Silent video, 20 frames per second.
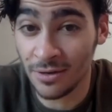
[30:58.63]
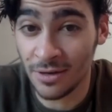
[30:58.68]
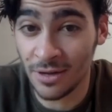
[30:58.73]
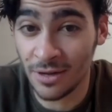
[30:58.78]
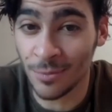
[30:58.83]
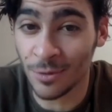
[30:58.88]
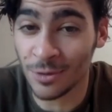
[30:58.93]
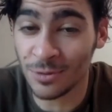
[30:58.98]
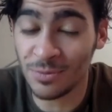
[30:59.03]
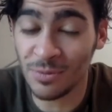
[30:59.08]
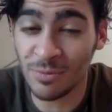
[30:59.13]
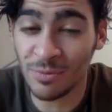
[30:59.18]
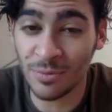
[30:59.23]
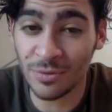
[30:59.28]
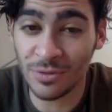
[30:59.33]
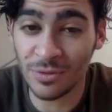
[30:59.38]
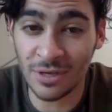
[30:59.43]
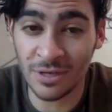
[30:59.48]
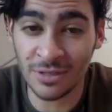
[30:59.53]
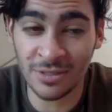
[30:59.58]
And most people, when
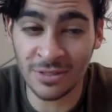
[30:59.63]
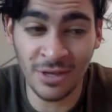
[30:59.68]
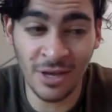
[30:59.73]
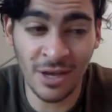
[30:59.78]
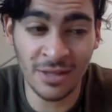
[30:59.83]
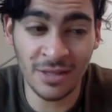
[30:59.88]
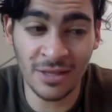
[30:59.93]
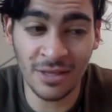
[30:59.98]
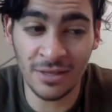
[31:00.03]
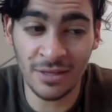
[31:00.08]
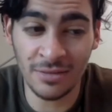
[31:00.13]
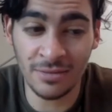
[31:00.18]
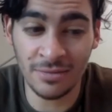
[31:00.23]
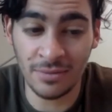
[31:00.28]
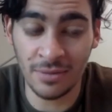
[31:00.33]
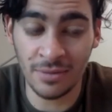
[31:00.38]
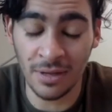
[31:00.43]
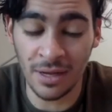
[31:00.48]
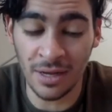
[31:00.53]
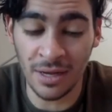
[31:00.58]
they talk to God, they,
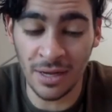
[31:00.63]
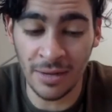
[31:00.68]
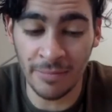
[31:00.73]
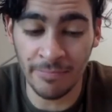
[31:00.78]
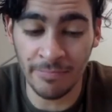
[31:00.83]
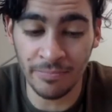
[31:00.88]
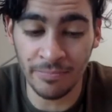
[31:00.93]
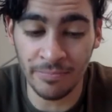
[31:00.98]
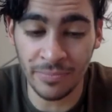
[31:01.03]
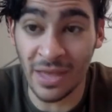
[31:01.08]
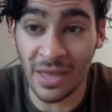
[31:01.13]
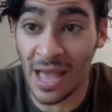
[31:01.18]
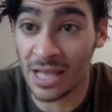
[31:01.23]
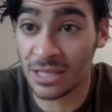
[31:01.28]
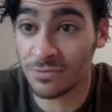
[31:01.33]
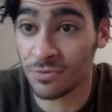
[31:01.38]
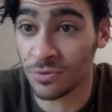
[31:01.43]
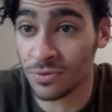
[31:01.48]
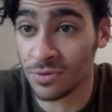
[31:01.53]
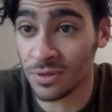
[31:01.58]
um, they
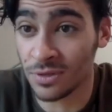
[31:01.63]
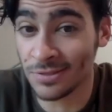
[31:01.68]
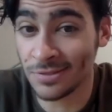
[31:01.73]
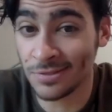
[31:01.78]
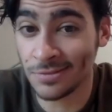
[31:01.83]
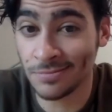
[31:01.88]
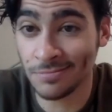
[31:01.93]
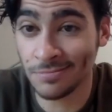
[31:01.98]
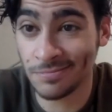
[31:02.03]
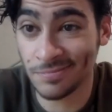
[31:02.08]
ask for things.